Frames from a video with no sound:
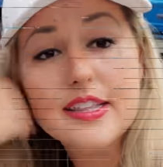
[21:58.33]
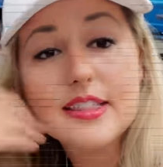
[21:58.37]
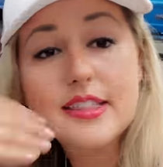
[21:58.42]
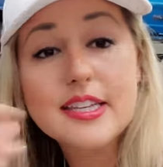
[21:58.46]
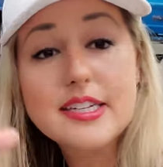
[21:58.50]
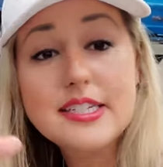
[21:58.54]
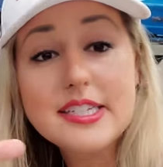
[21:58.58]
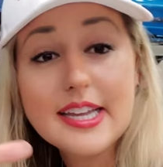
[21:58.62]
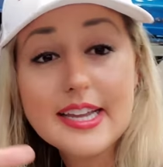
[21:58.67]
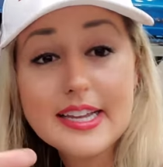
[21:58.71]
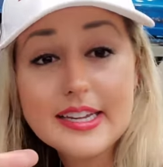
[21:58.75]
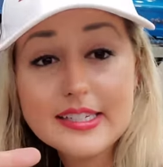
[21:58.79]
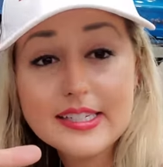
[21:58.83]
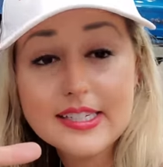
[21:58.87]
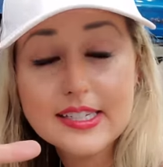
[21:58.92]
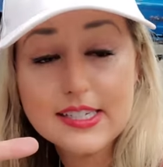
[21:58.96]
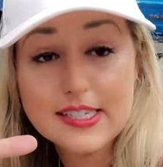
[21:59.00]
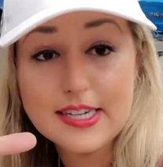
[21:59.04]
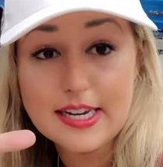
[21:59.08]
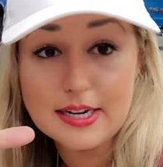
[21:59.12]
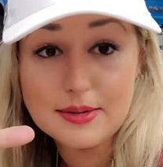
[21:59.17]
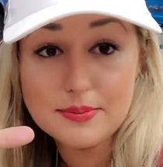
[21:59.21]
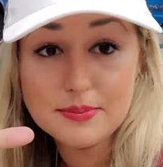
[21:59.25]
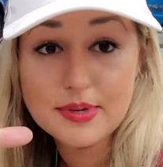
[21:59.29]
The DS is
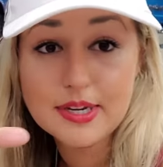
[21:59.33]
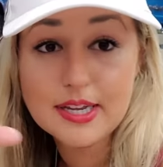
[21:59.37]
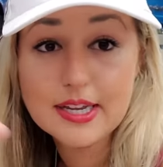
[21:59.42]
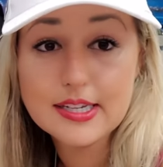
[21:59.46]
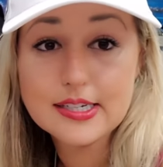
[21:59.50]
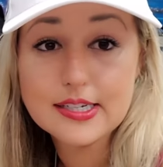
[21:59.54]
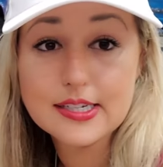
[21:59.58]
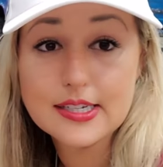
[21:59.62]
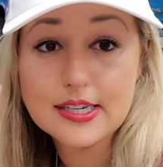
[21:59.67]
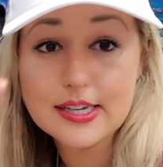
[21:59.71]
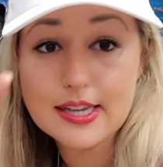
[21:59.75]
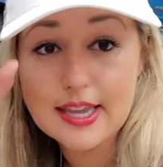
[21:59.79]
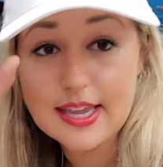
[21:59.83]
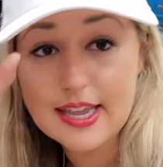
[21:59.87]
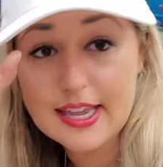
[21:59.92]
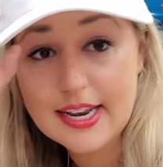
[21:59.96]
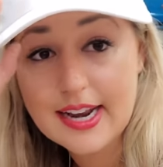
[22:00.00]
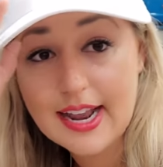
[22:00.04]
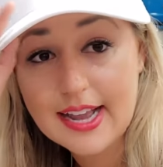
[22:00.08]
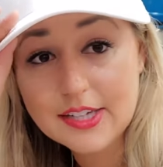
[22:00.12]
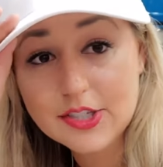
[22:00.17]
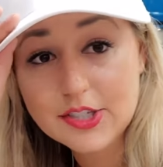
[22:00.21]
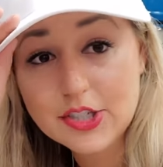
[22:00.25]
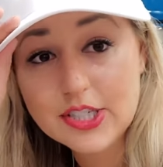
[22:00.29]
neat because
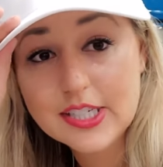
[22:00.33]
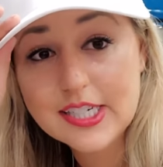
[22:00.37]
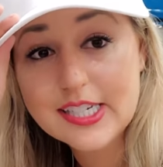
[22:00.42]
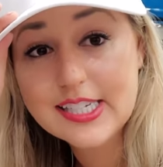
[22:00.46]
it actually